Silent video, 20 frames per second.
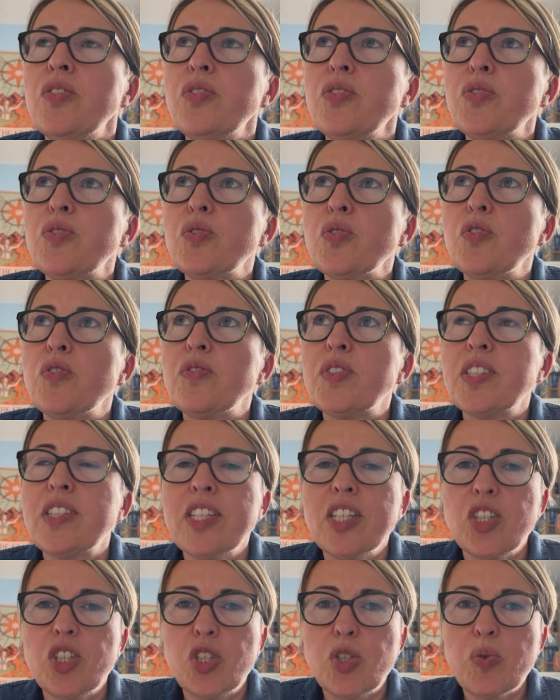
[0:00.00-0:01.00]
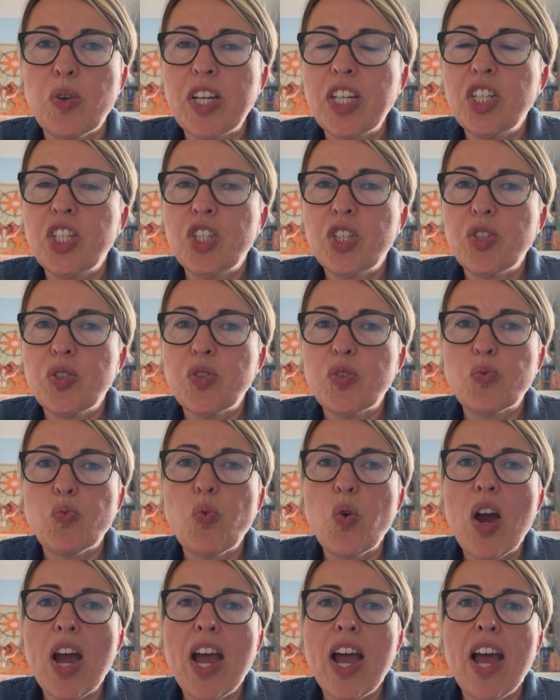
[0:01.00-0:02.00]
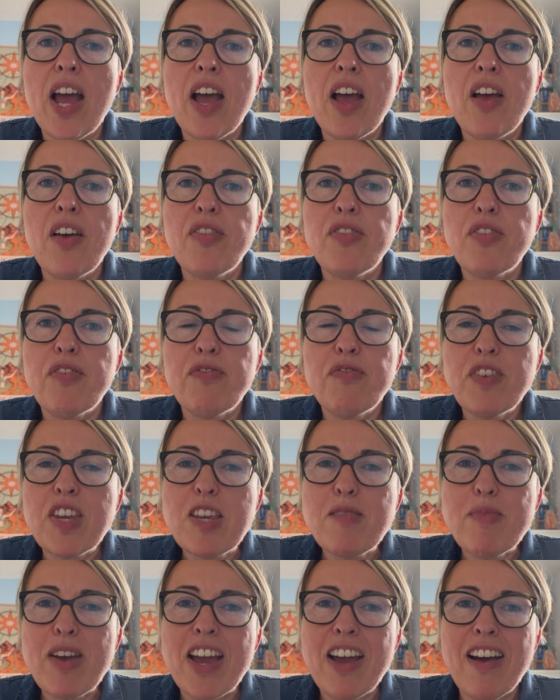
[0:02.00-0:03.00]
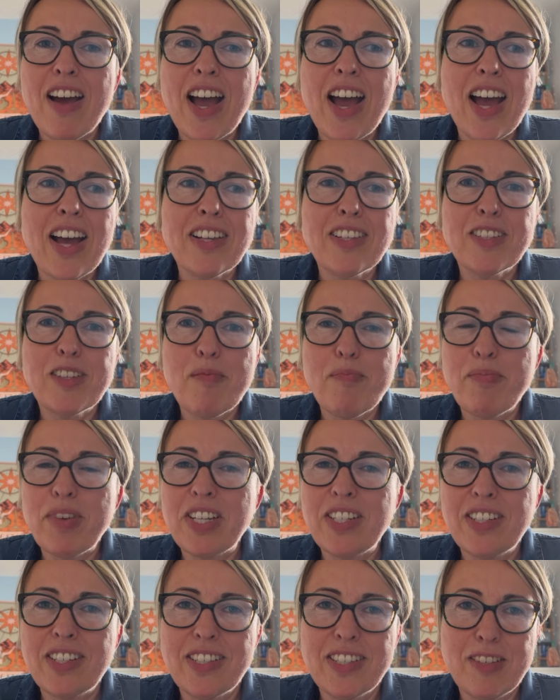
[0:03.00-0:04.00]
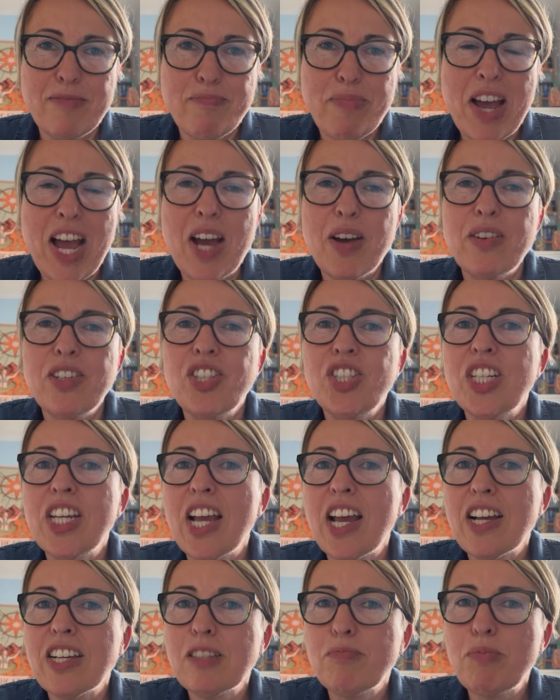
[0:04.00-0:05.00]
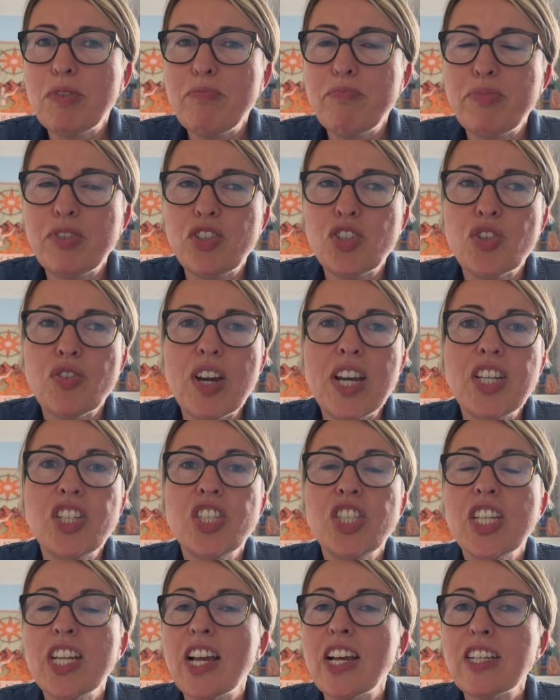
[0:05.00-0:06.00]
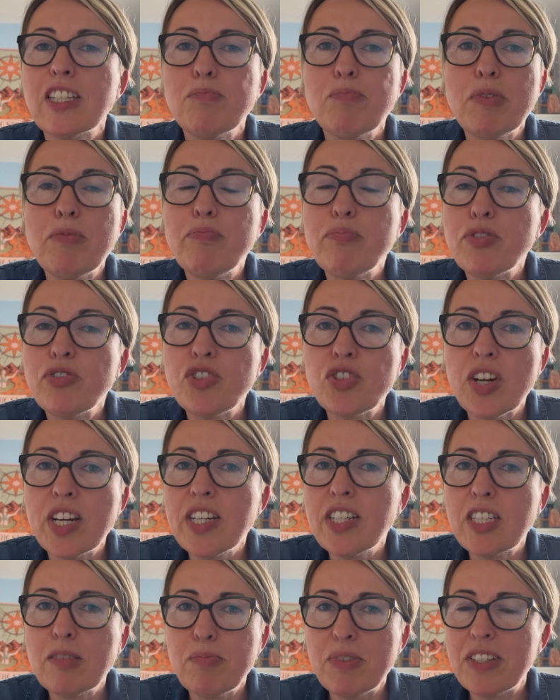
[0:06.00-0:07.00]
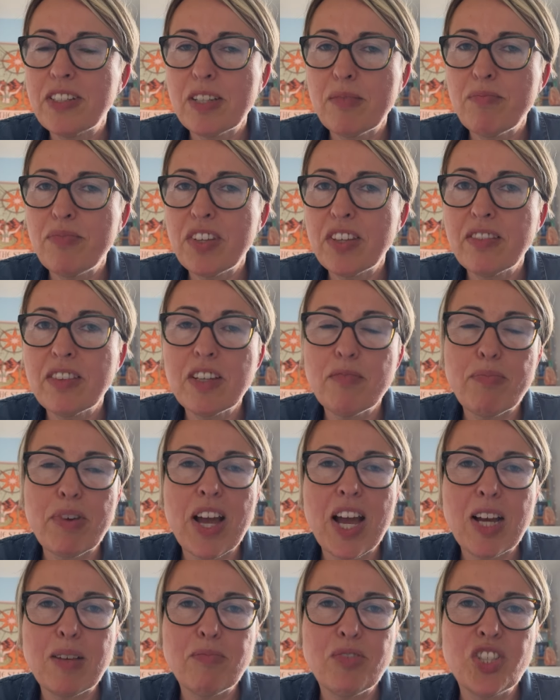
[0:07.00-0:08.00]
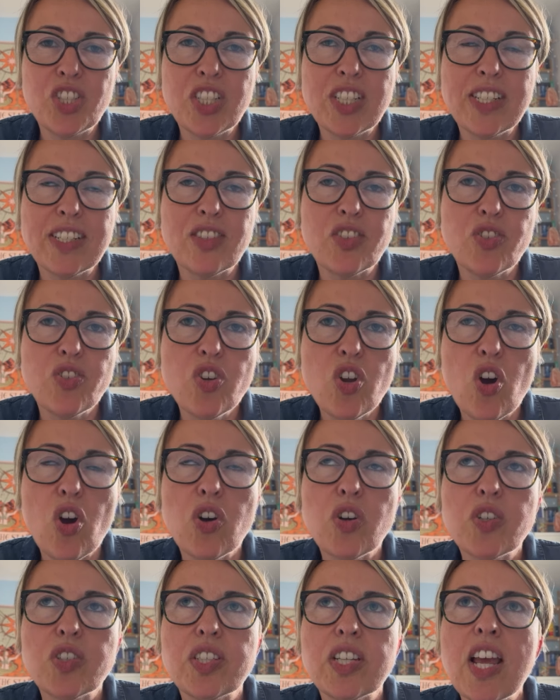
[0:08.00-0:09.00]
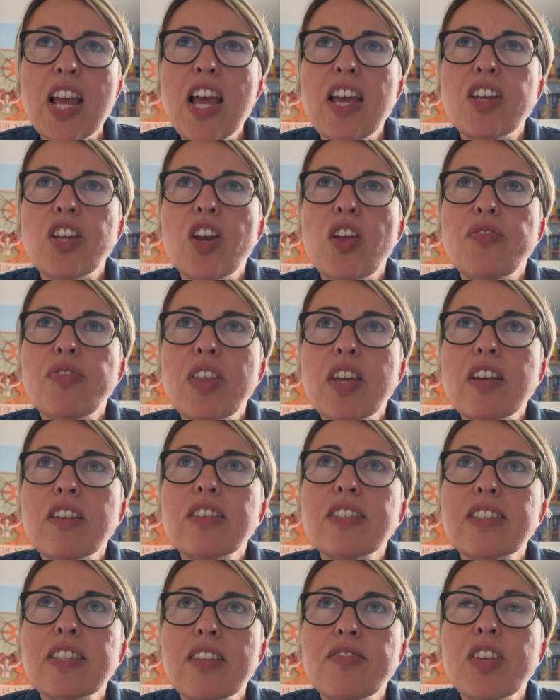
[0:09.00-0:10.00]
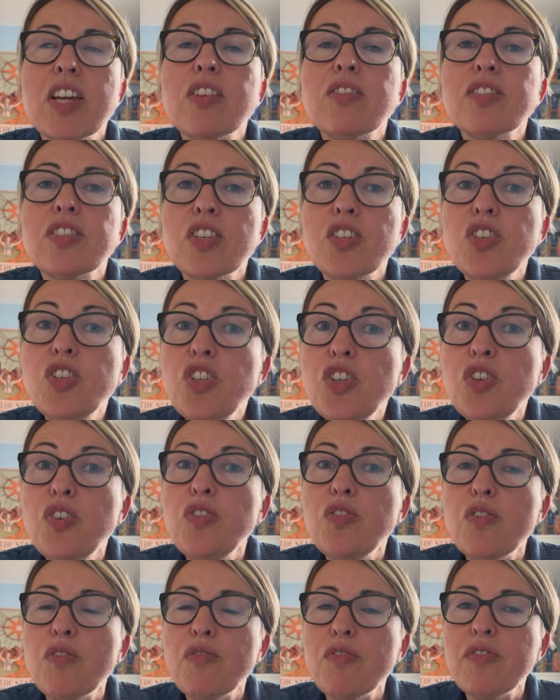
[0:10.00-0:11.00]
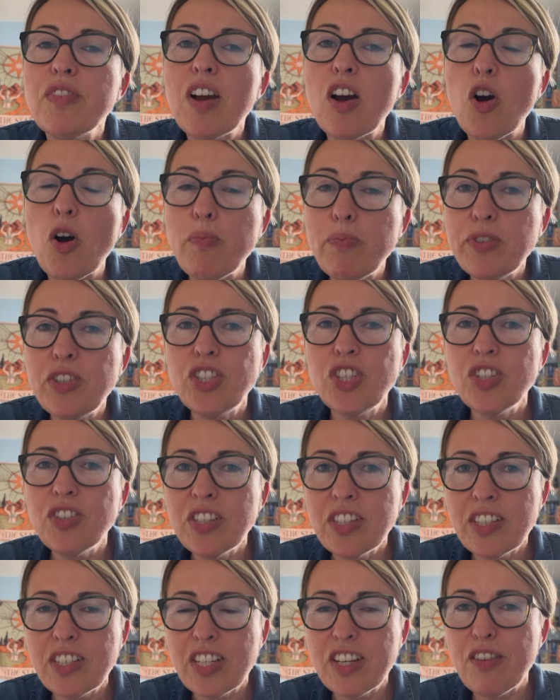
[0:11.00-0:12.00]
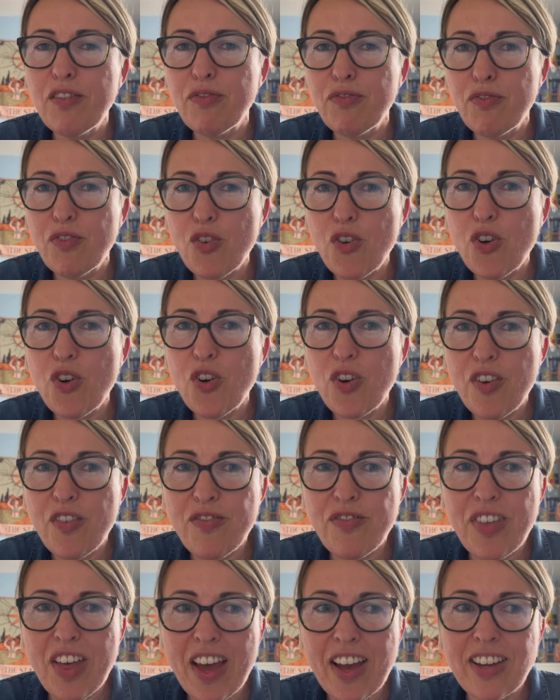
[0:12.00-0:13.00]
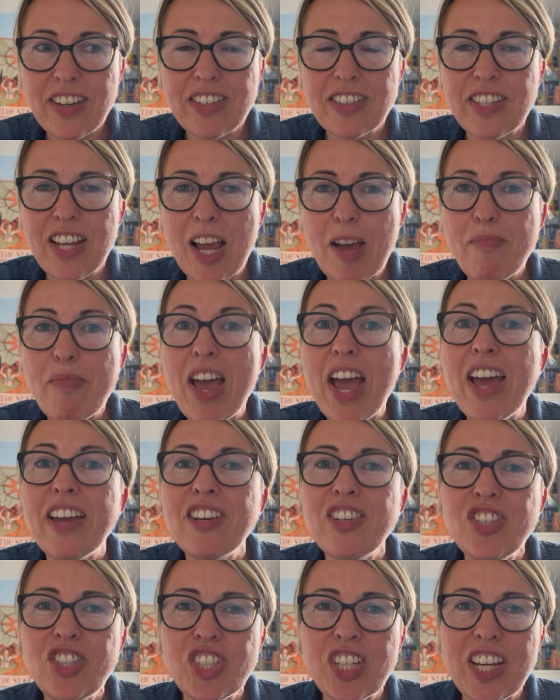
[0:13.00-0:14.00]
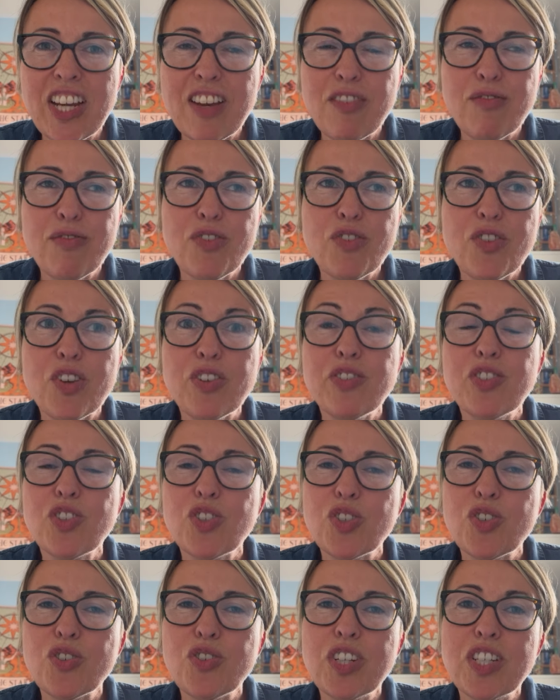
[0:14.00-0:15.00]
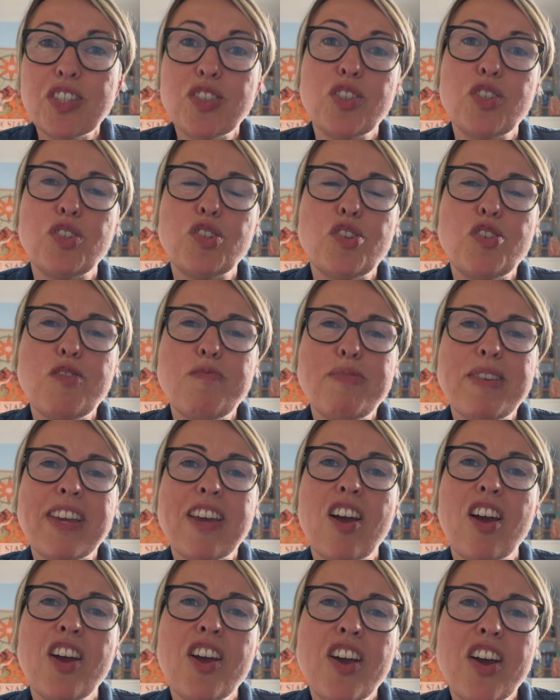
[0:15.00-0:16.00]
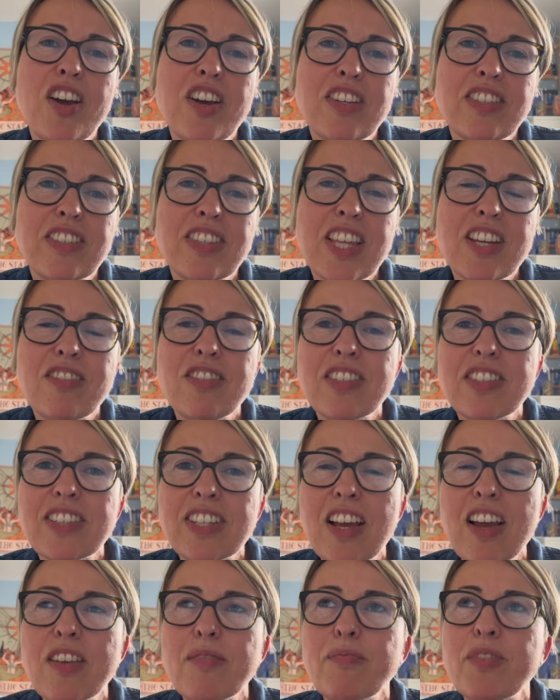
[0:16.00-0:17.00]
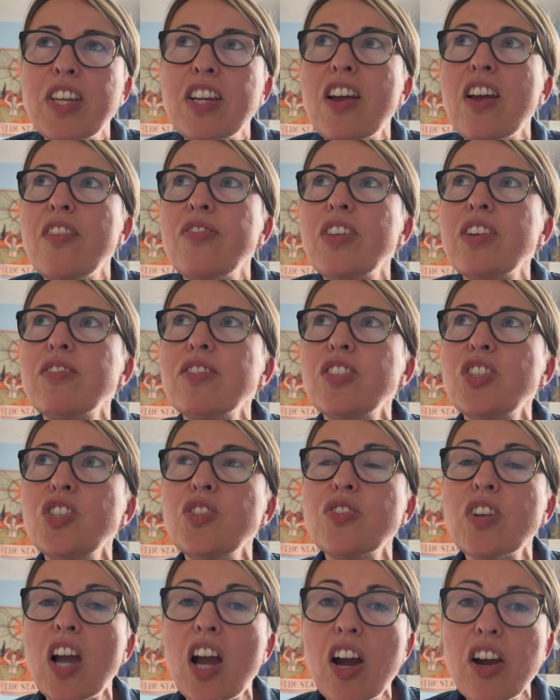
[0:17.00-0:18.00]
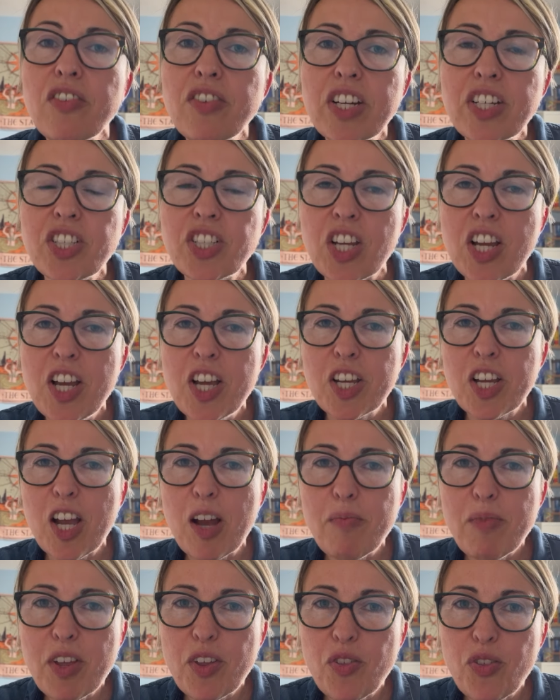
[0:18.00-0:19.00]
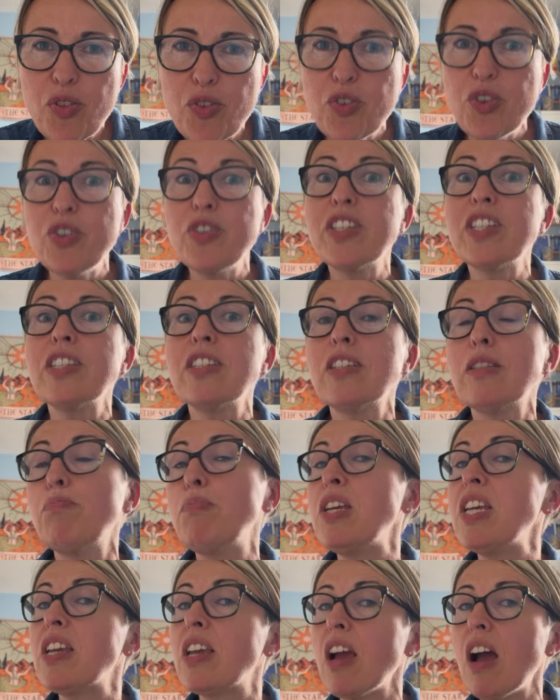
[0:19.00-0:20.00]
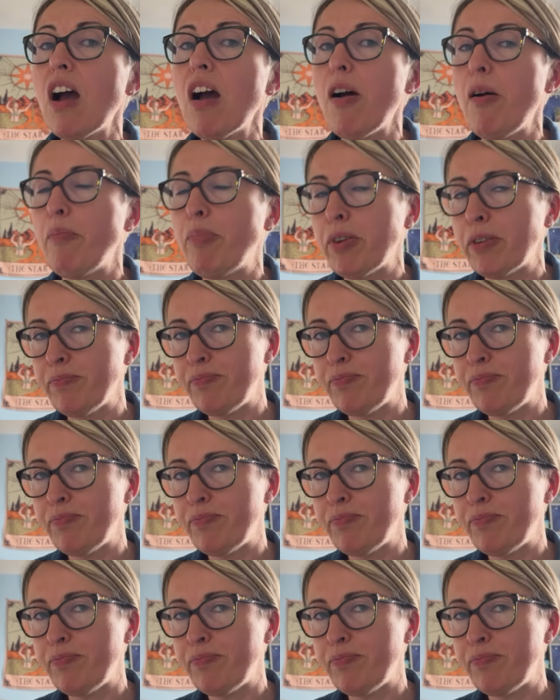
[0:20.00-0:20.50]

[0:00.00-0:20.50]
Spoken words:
sort of situations where the female has been disempowered, she has been betrayed, she has been portrayed to be something that perhaps she is not, you know, there is a new opportunity for that energy and for those stories to be heard. There is, you know, and there is new courage coming through to speak up.